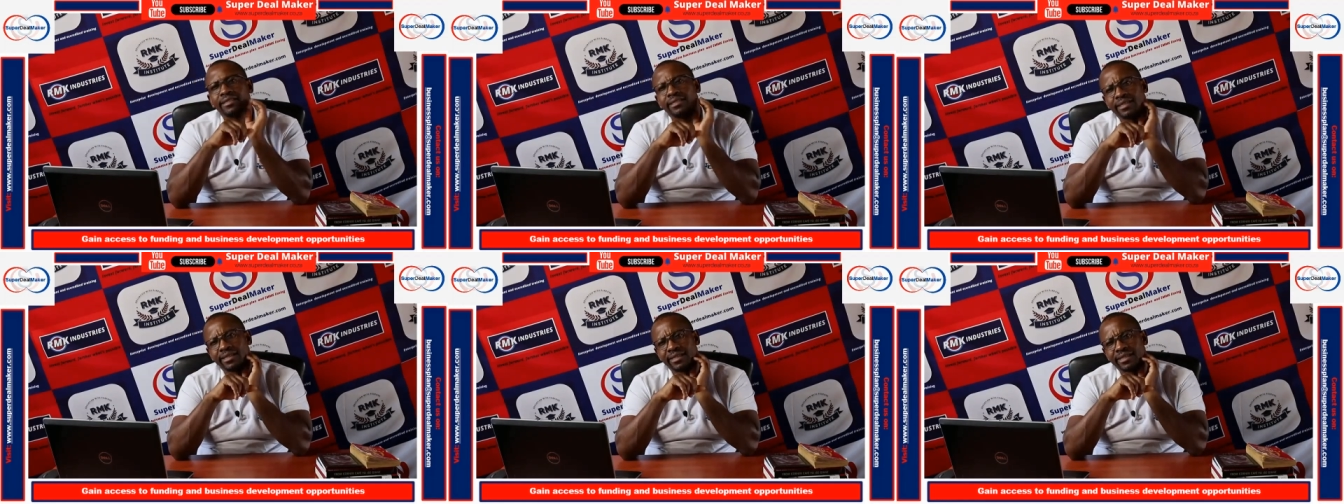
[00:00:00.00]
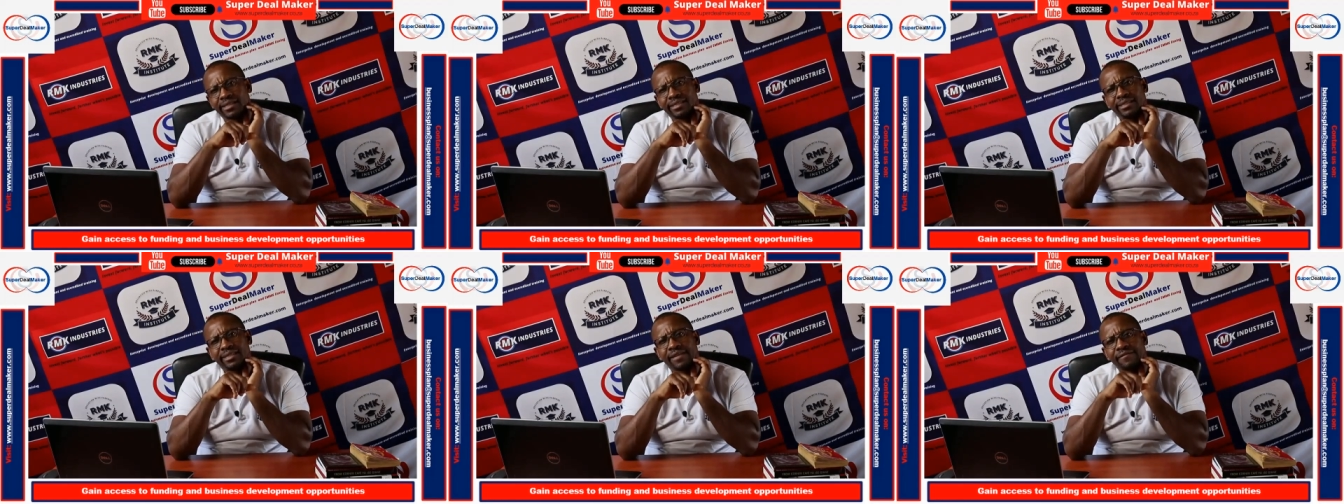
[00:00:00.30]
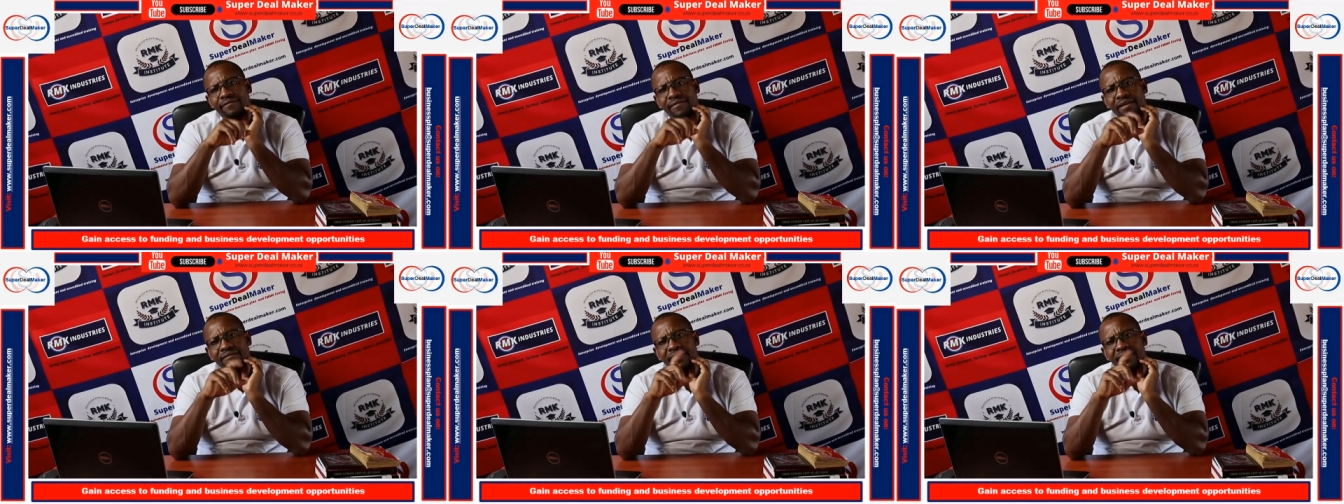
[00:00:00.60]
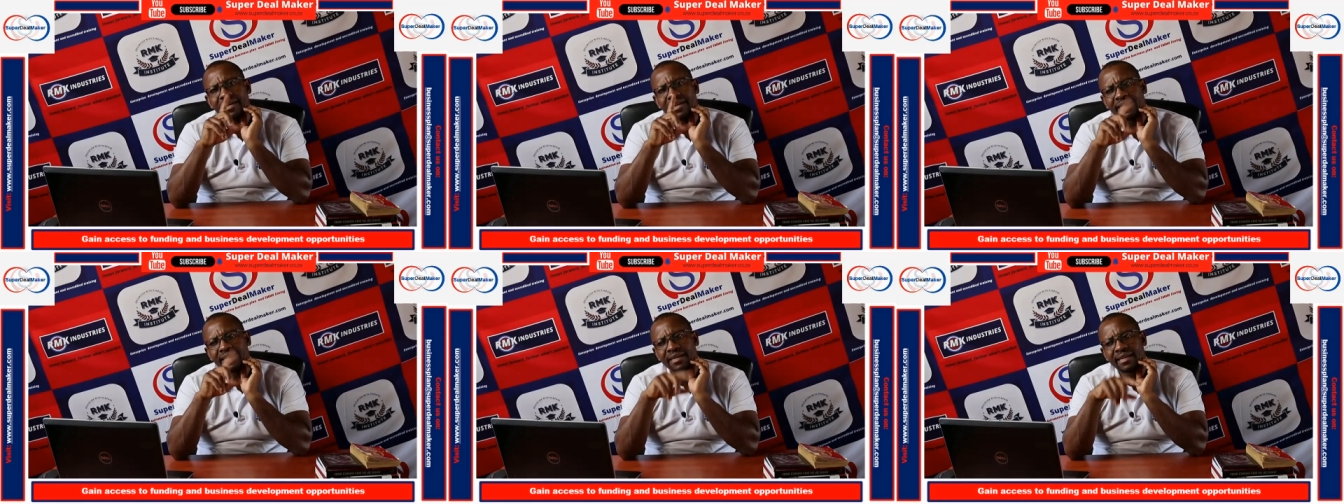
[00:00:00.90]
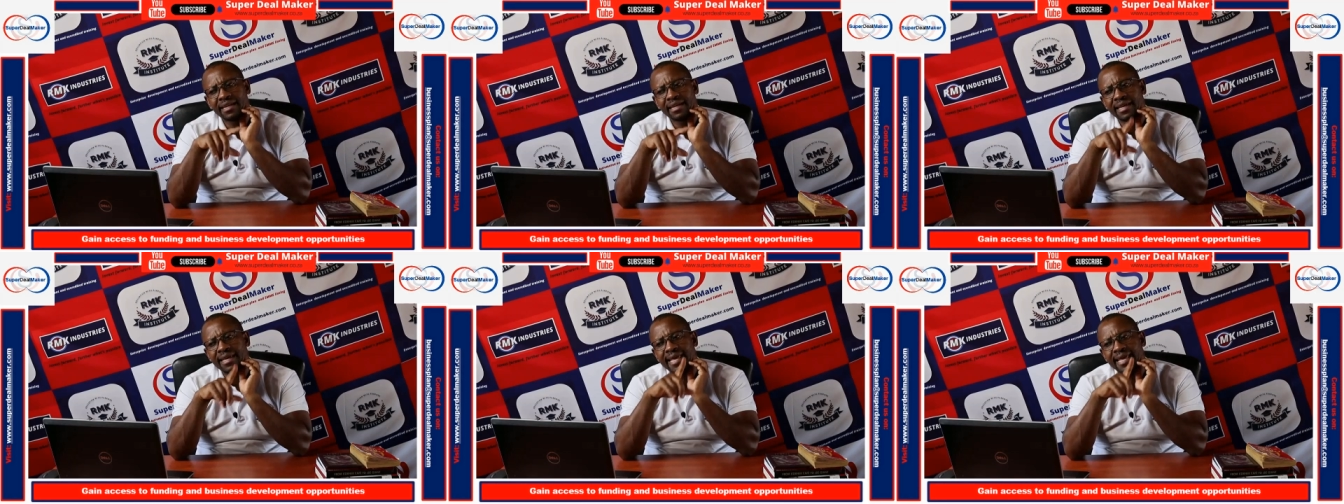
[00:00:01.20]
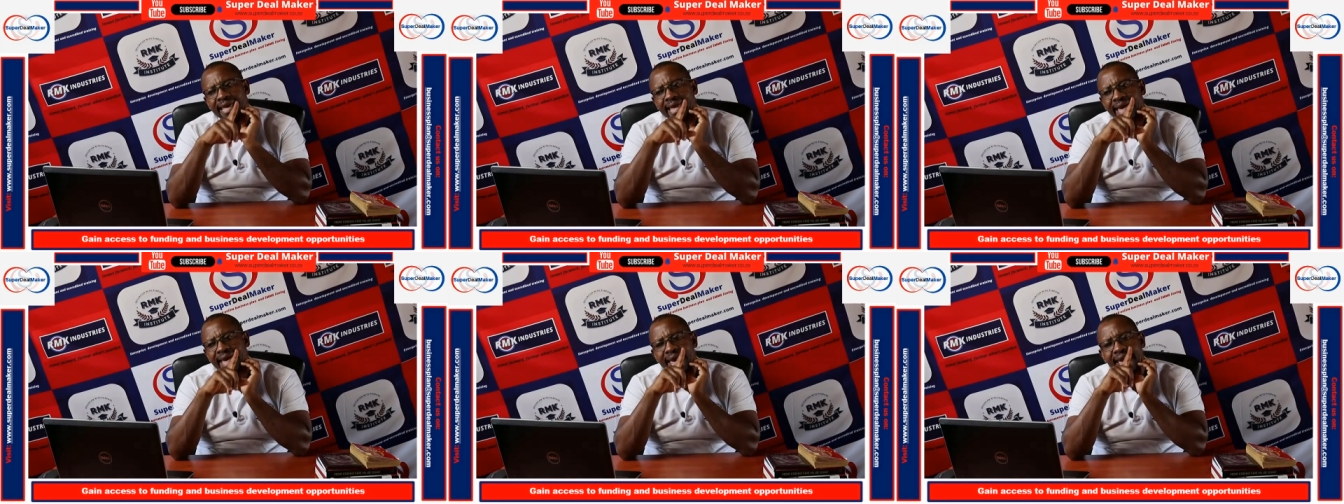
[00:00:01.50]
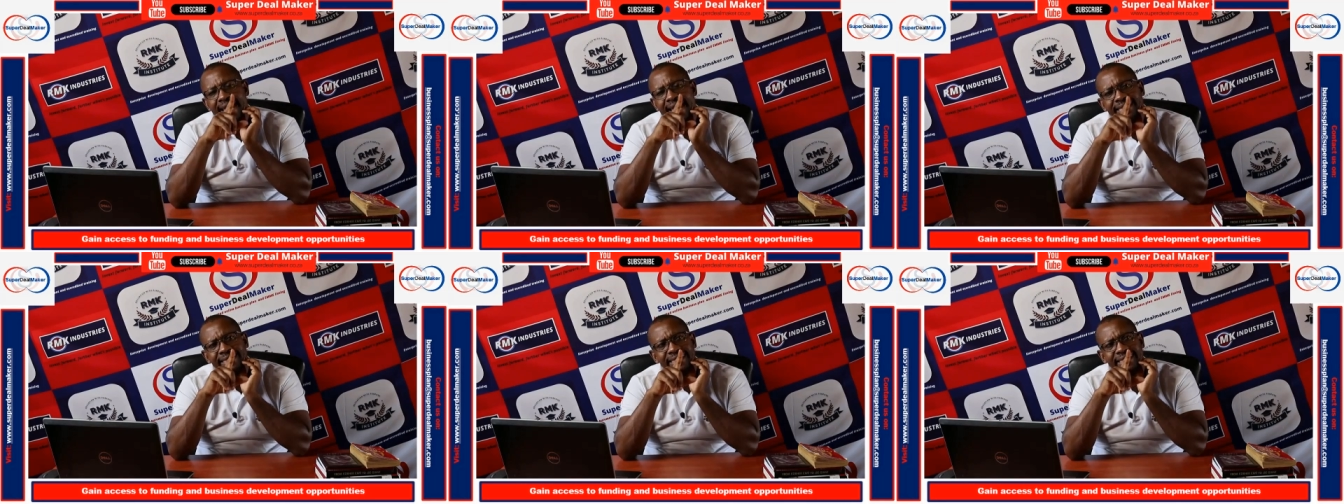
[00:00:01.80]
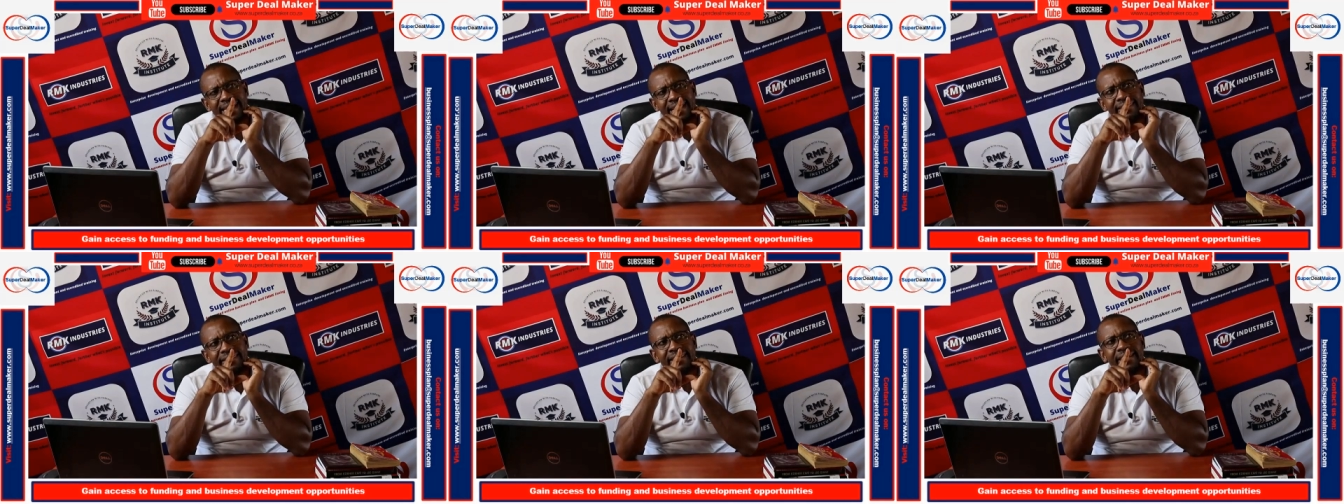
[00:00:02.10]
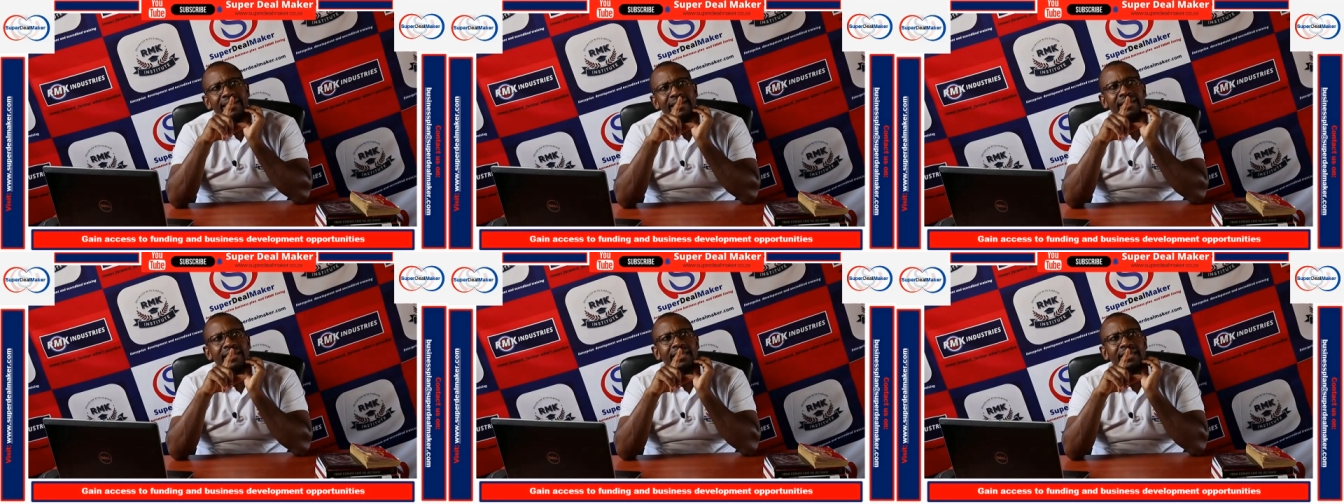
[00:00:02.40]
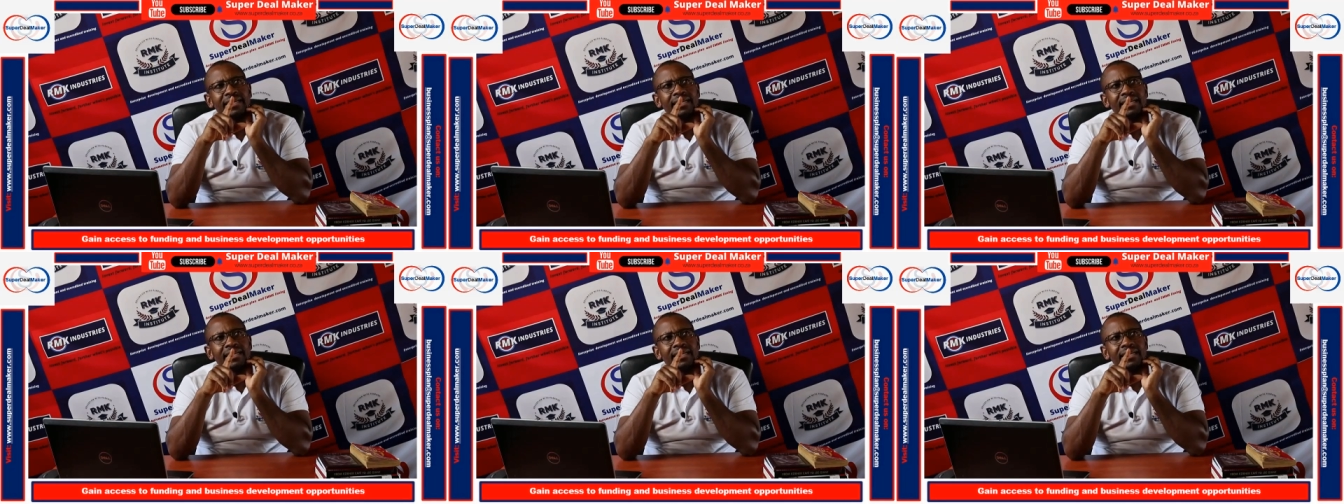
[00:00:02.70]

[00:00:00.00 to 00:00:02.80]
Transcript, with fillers: less than 500 and I think